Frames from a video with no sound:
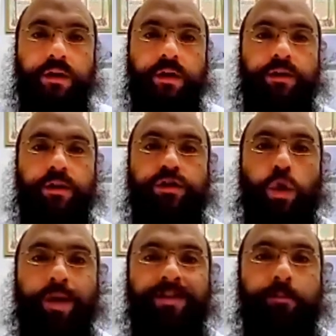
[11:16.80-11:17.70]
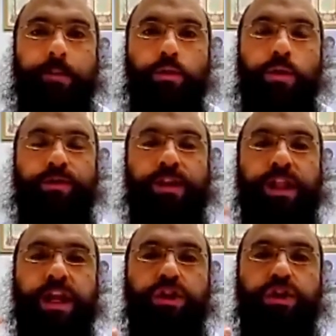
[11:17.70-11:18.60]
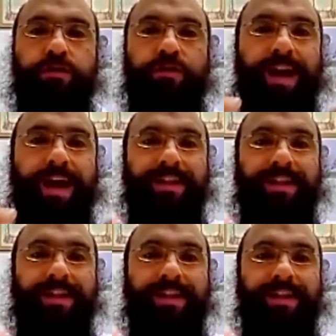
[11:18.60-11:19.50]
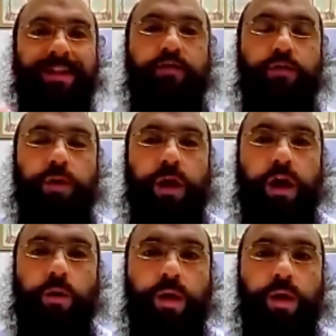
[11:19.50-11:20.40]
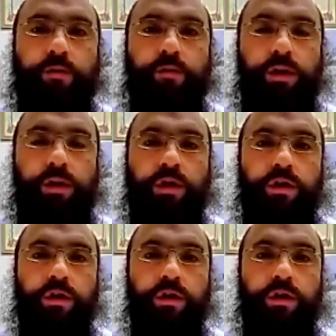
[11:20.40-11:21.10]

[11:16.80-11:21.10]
there's going to be revelation of godliness wherever we are, wherever we look.